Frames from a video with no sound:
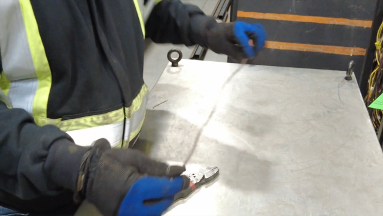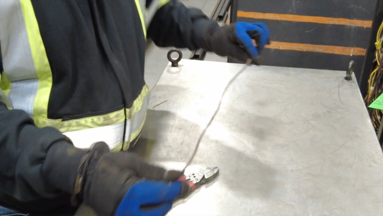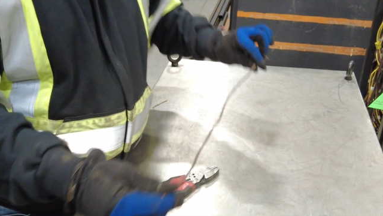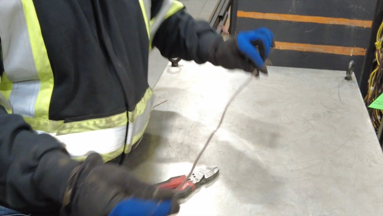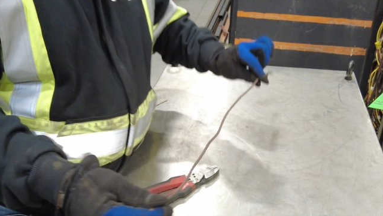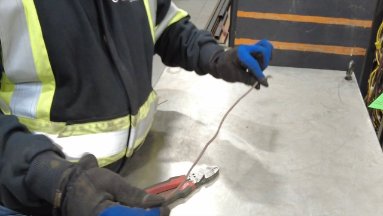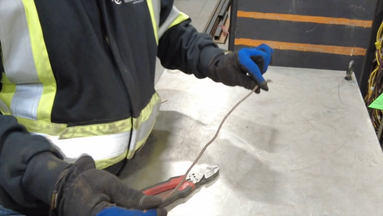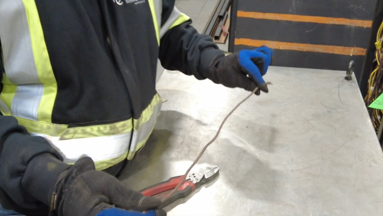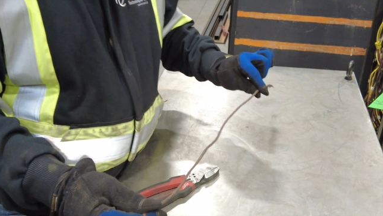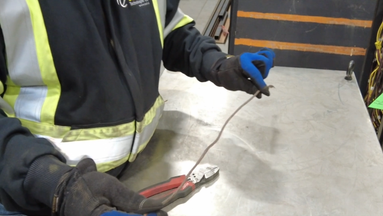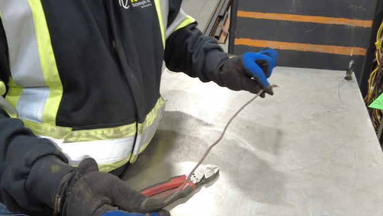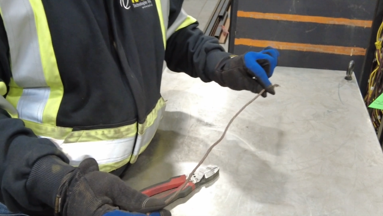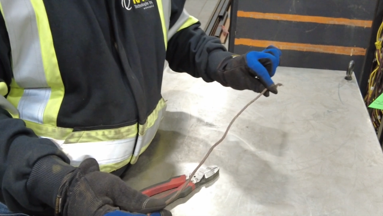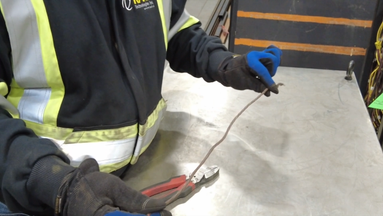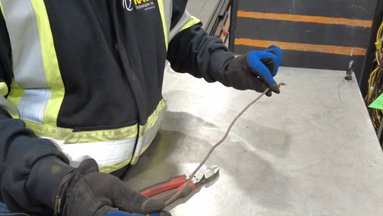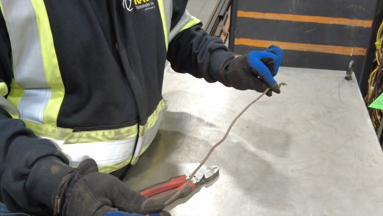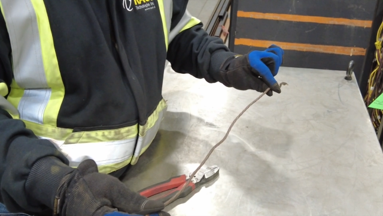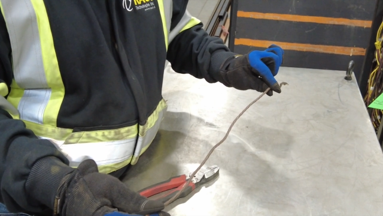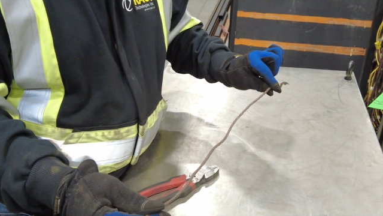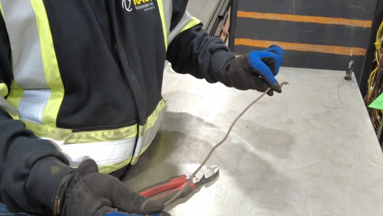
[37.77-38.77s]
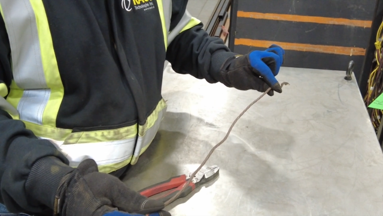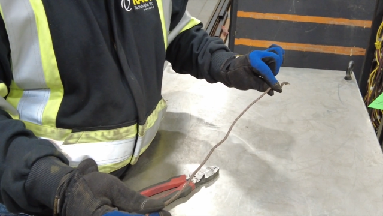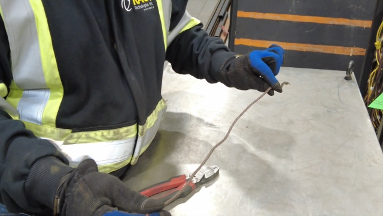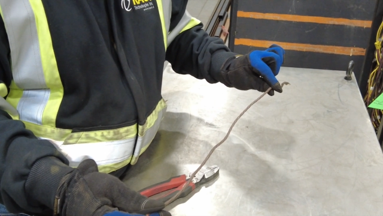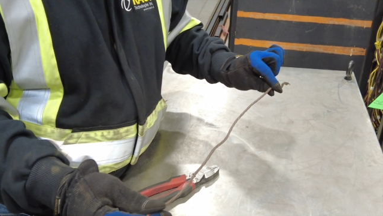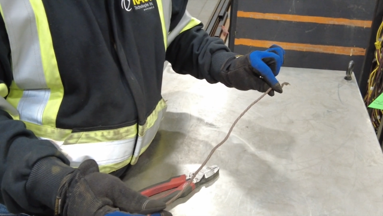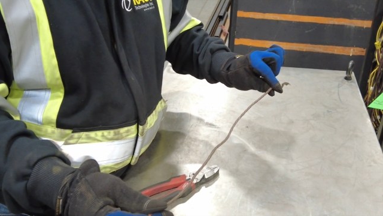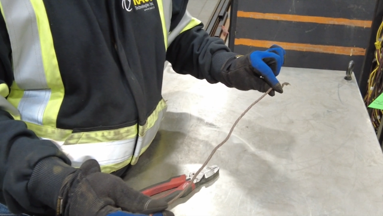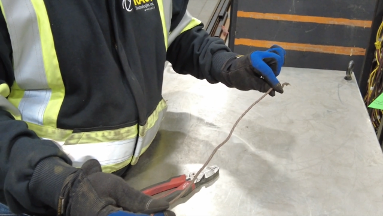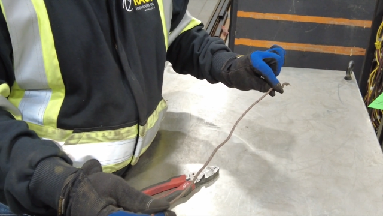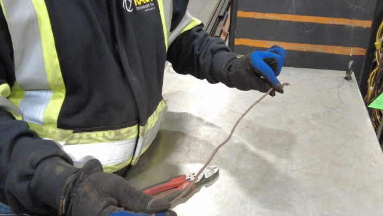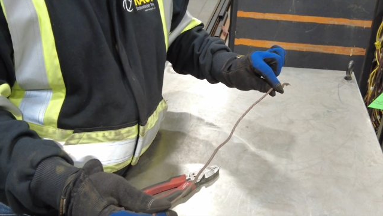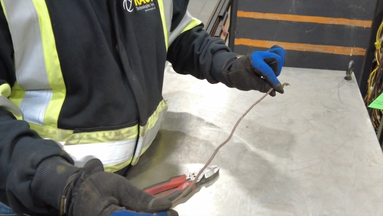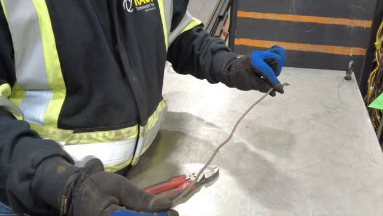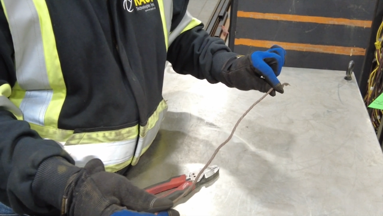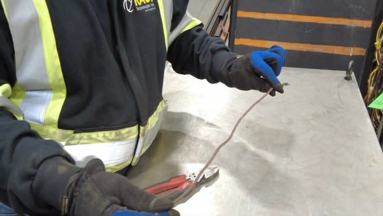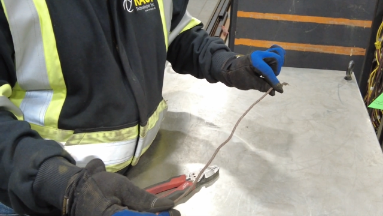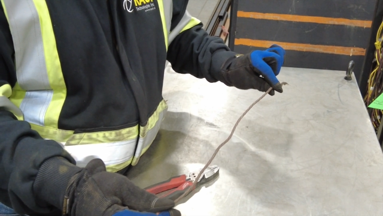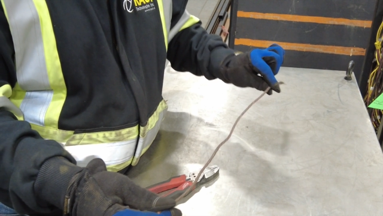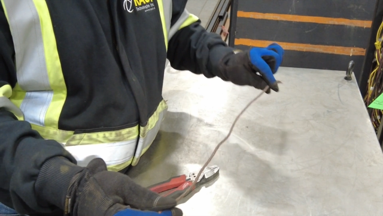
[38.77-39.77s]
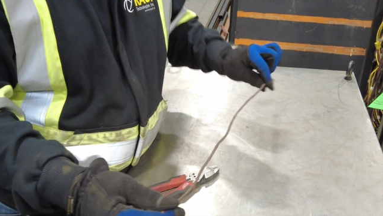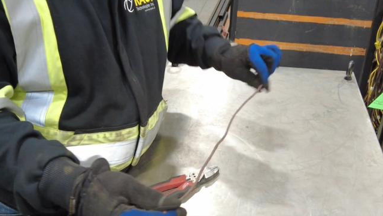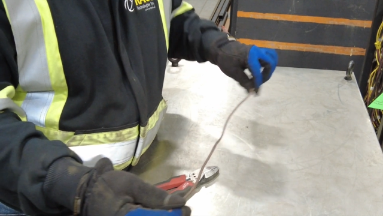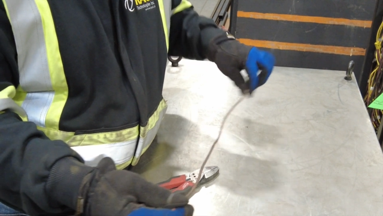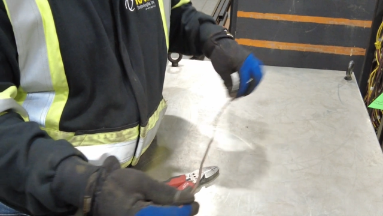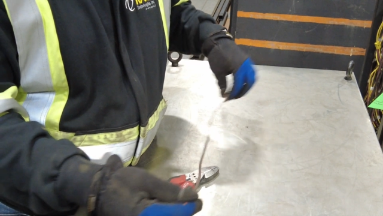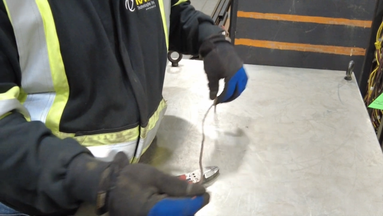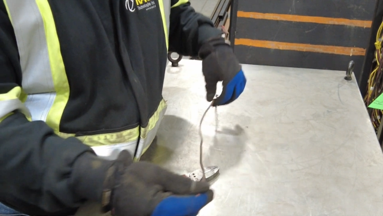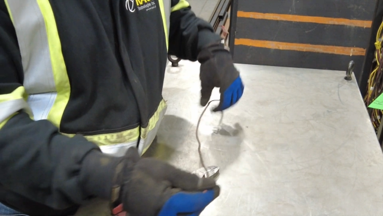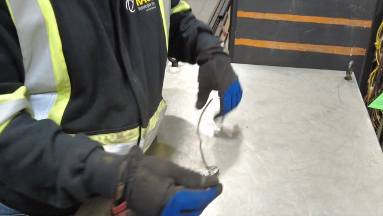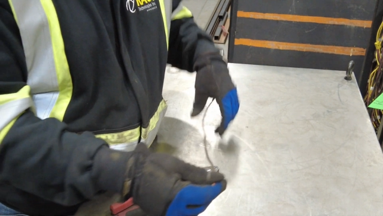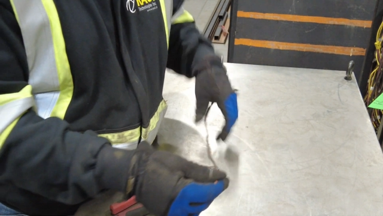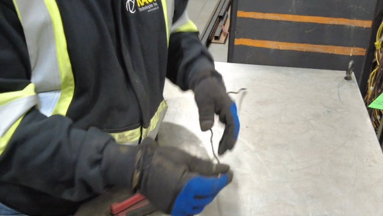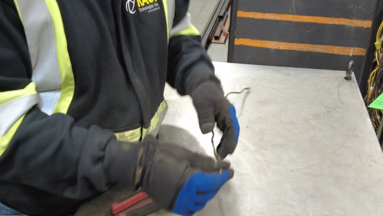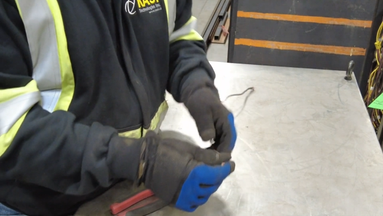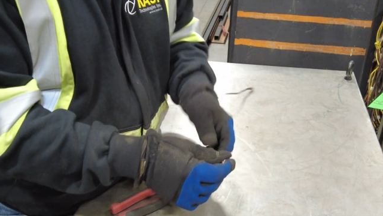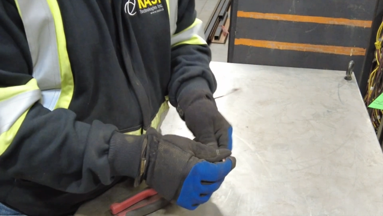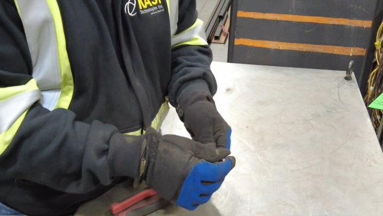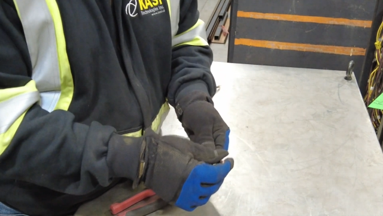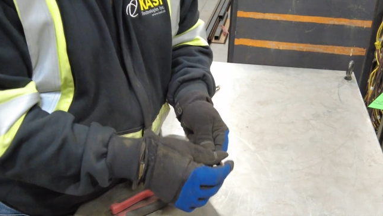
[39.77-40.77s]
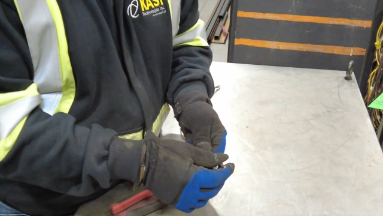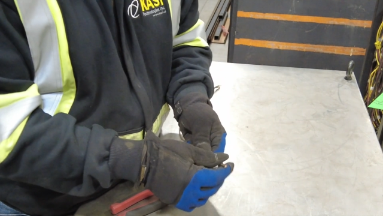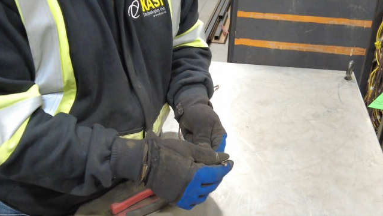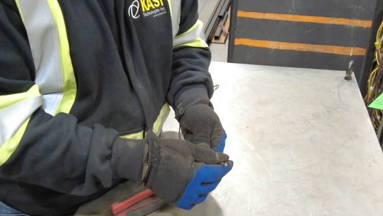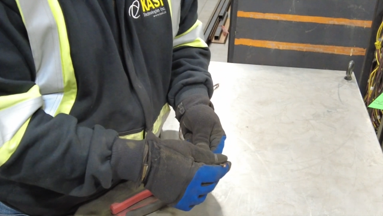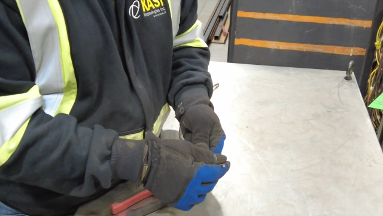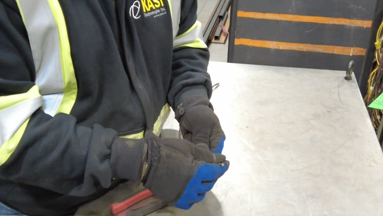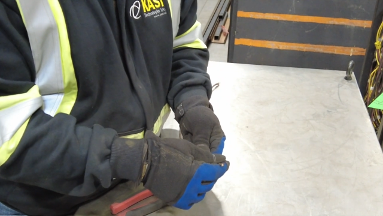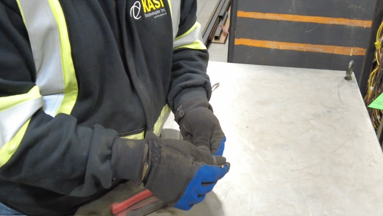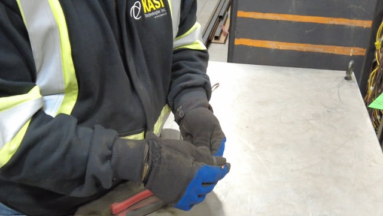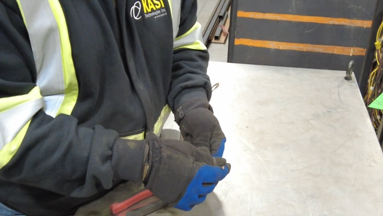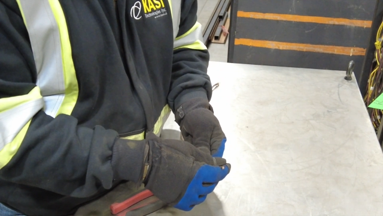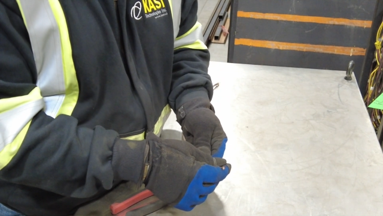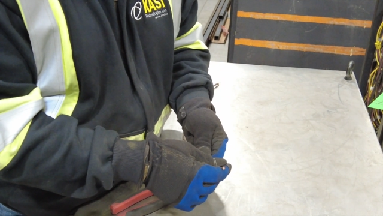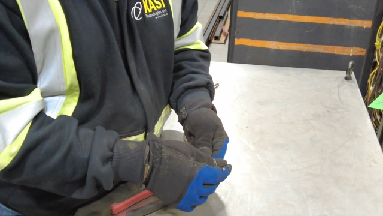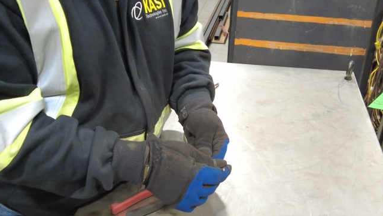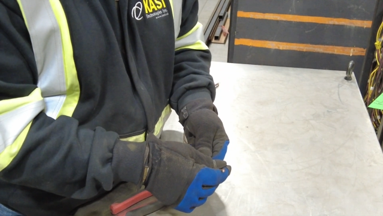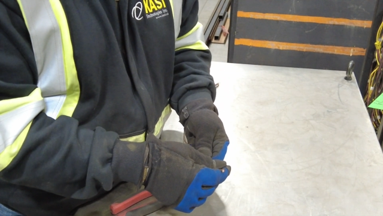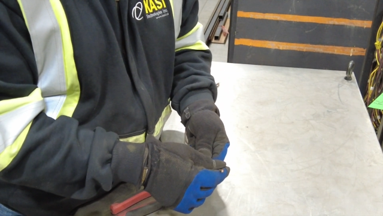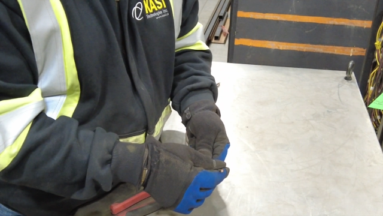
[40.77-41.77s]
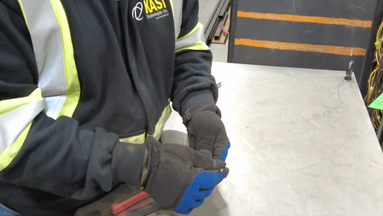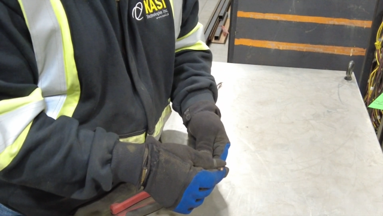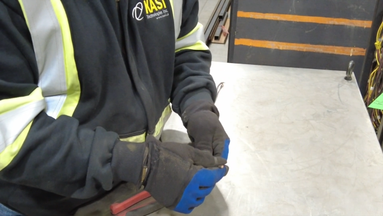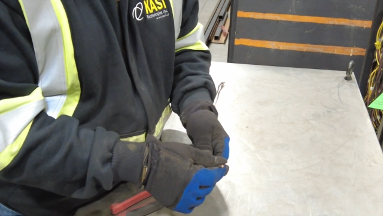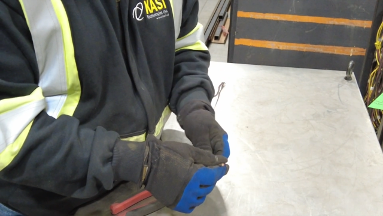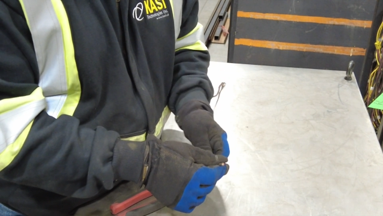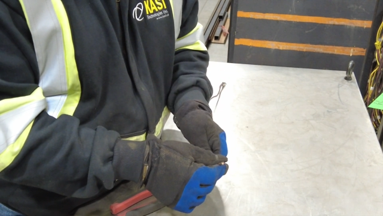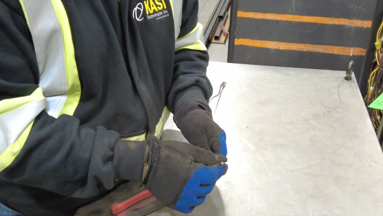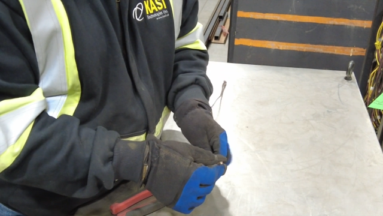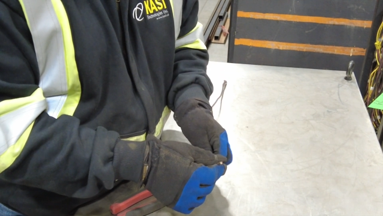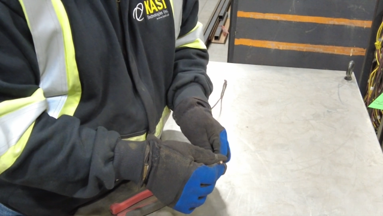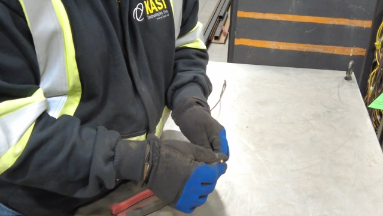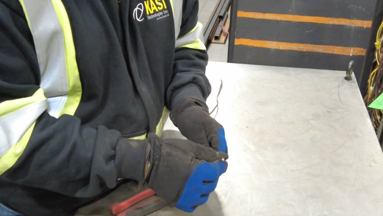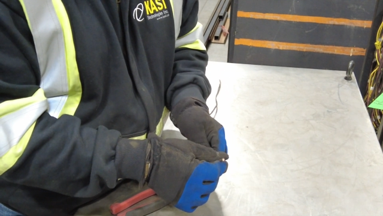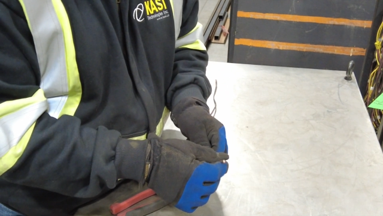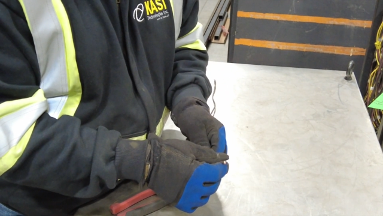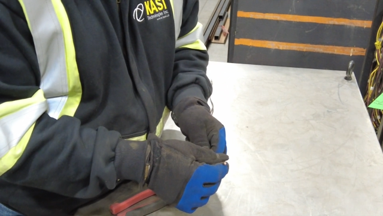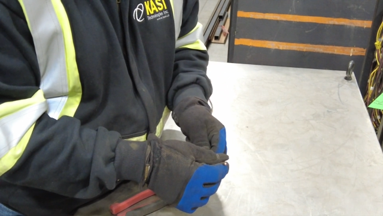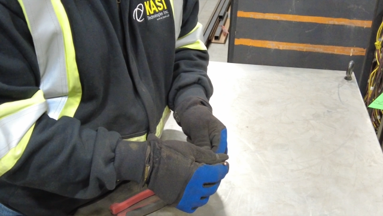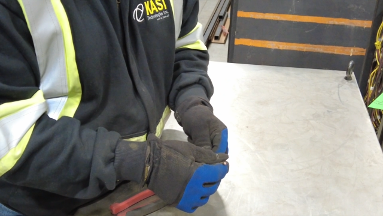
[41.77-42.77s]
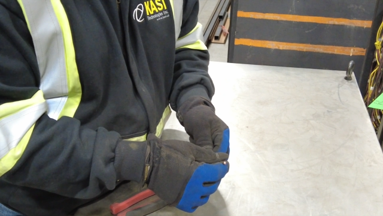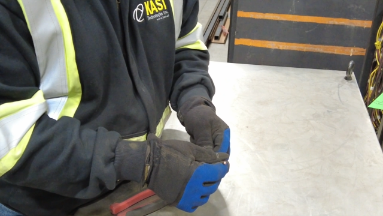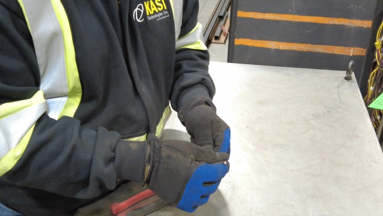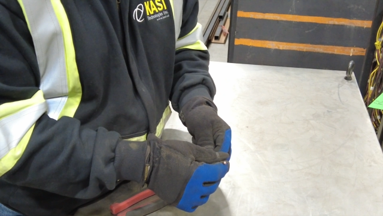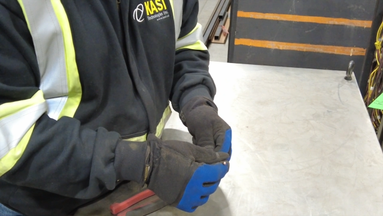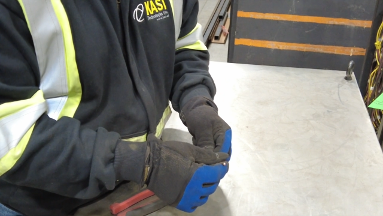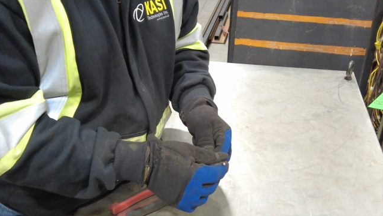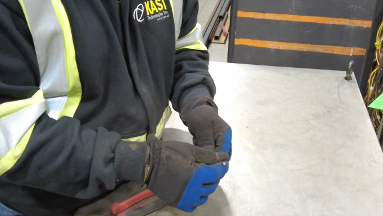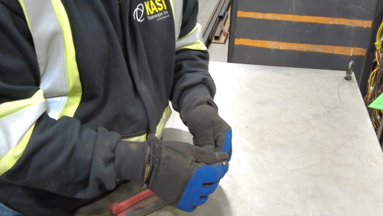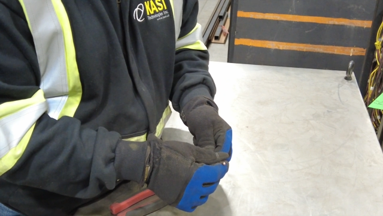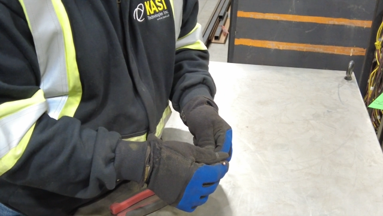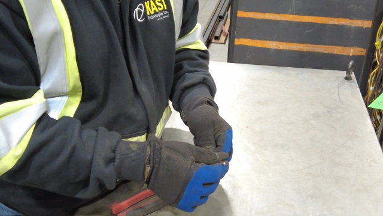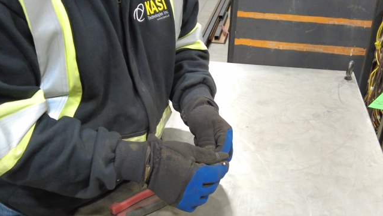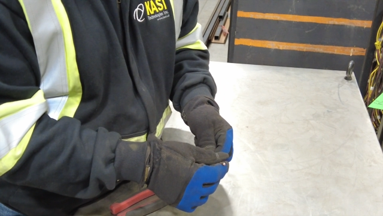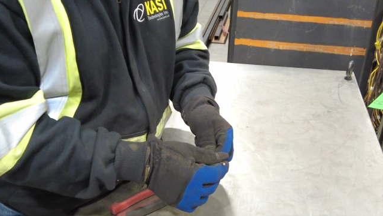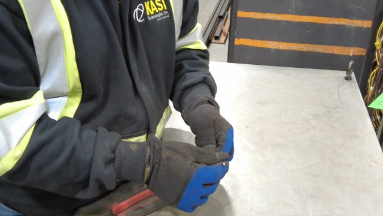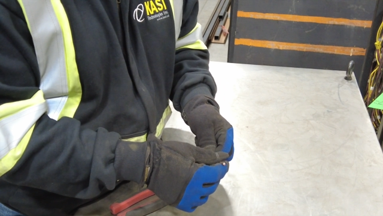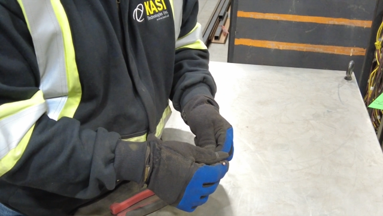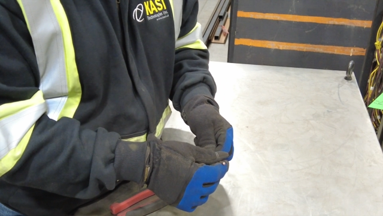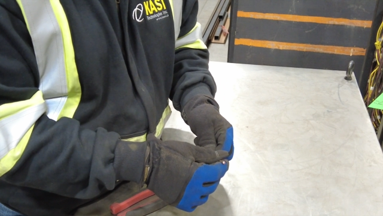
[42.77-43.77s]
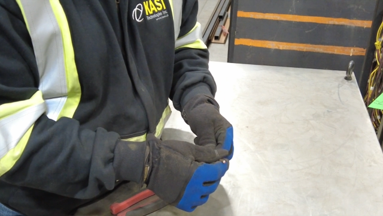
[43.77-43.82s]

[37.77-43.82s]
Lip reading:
(no speaker visible)